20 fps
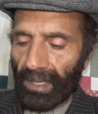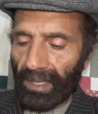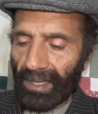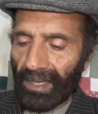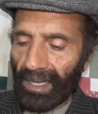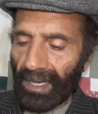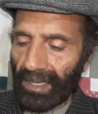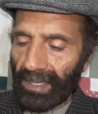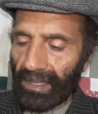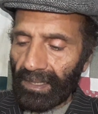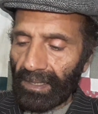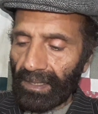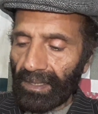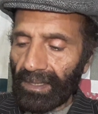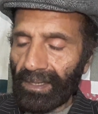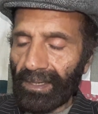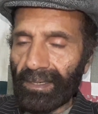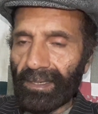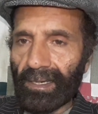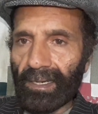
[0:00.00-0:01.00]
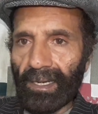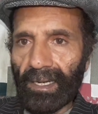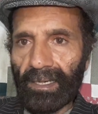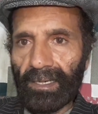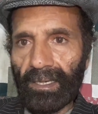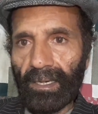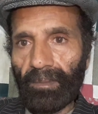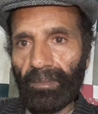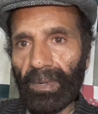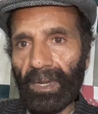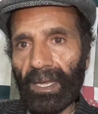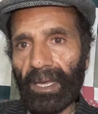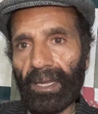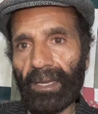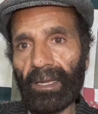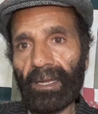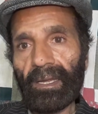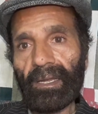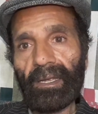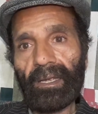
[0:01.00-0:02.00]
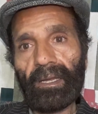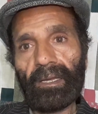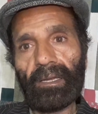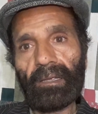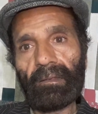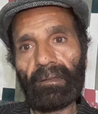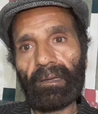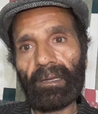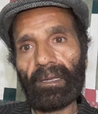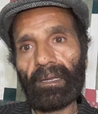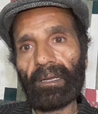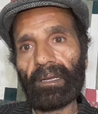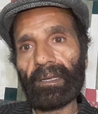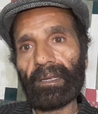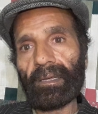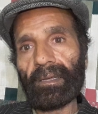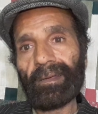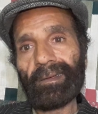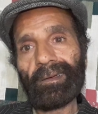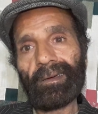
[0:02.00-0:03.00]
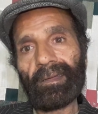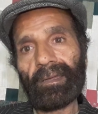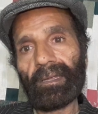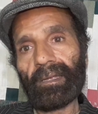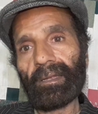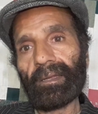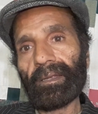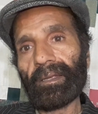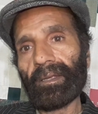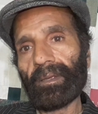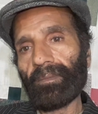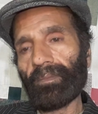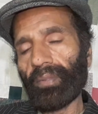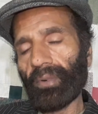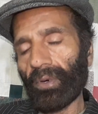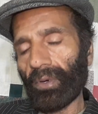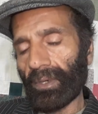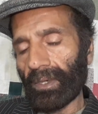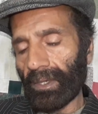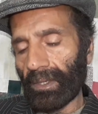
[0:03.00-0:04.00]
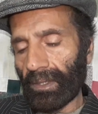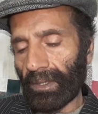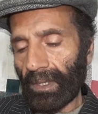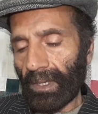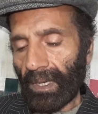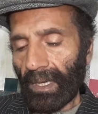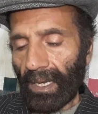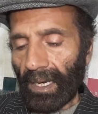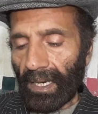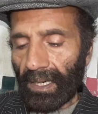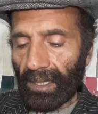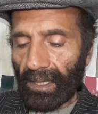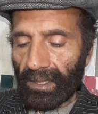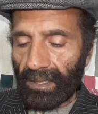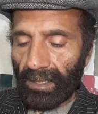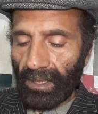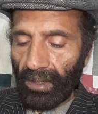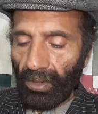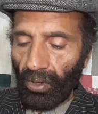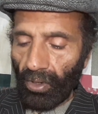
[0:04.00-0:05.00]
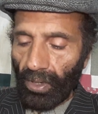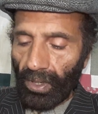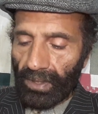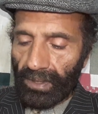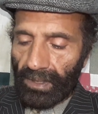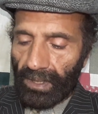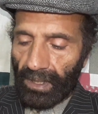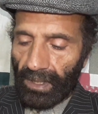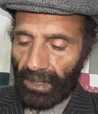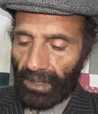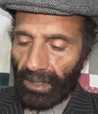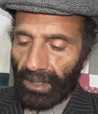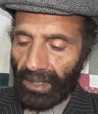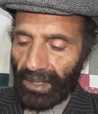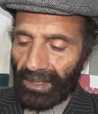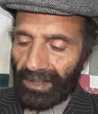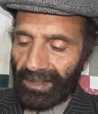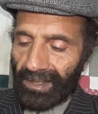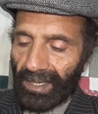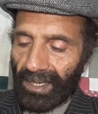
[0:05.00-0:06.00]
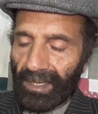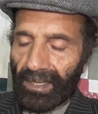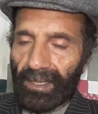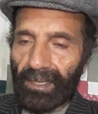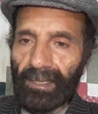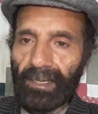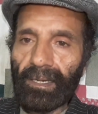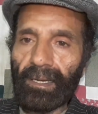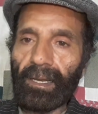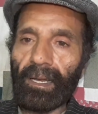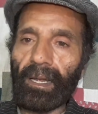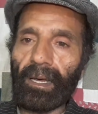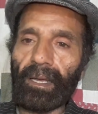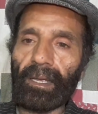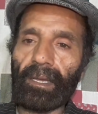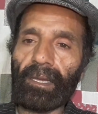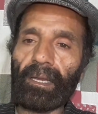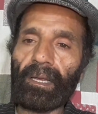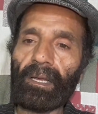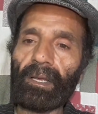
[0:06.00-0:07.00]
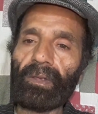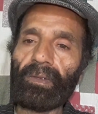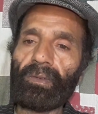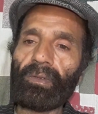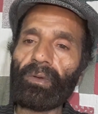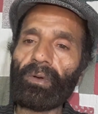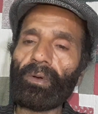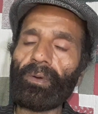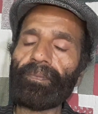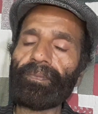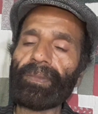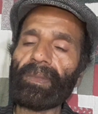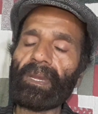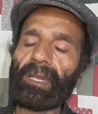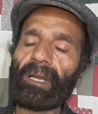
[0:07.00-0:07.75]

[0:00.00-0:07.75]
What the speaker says: that create an action plan. It is really important. And the last is set the deadline. So